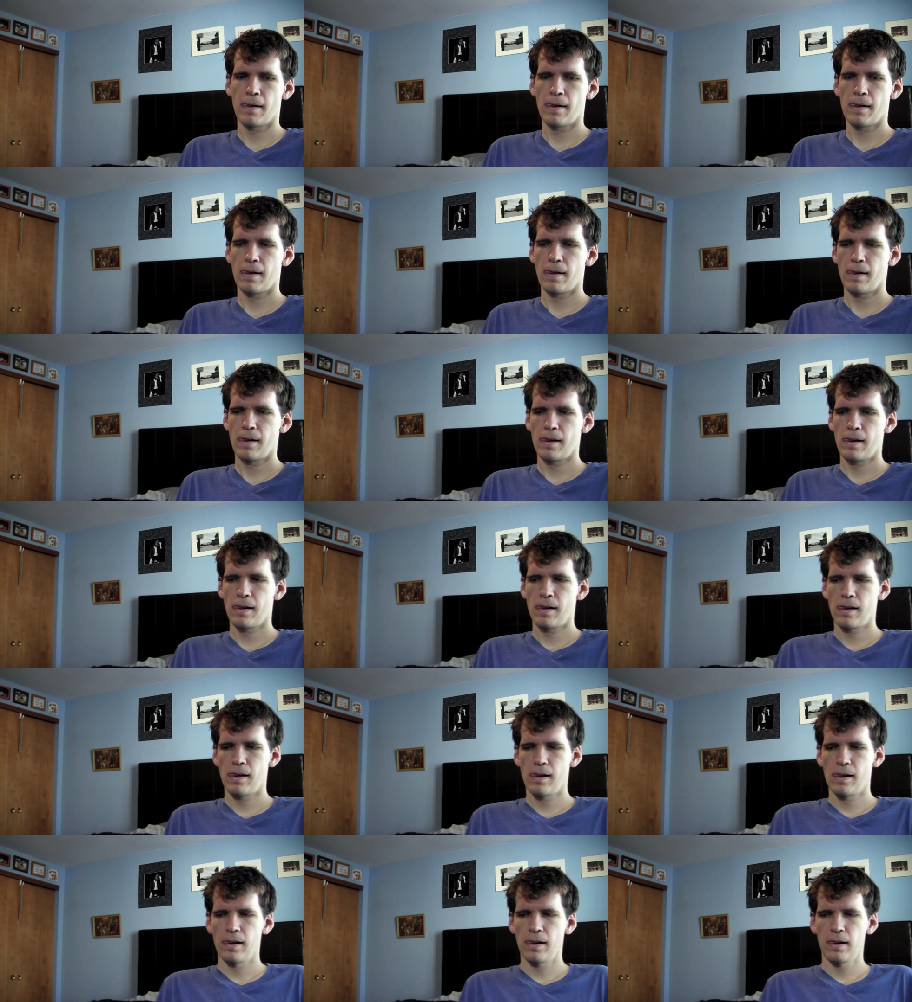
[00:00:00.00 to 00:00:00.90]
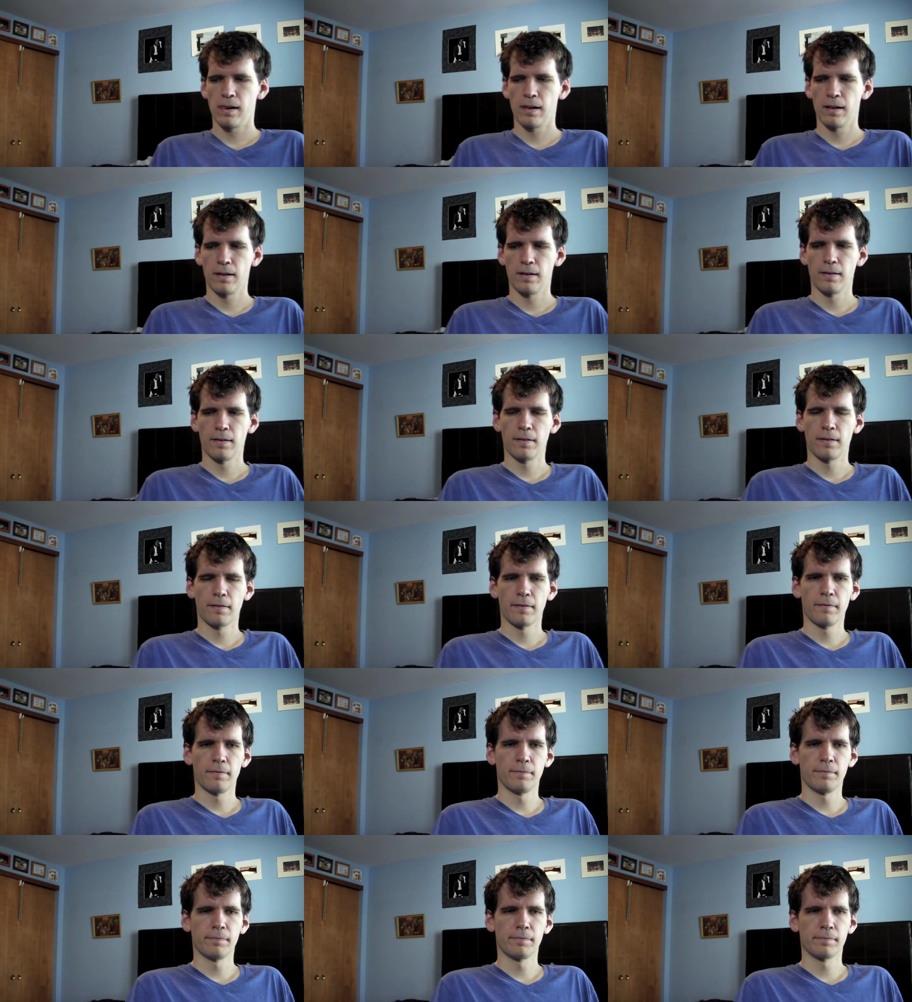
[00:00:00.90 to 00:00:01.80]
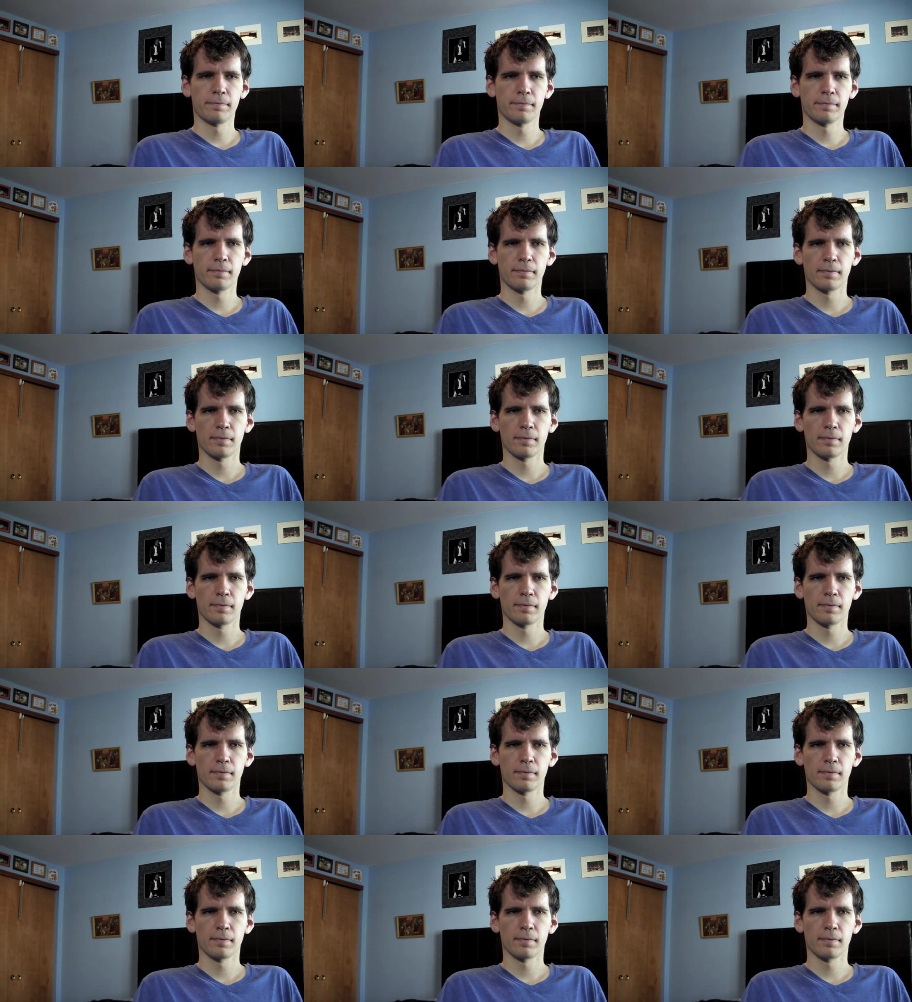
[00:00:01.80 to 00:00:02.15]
Nobody speaks.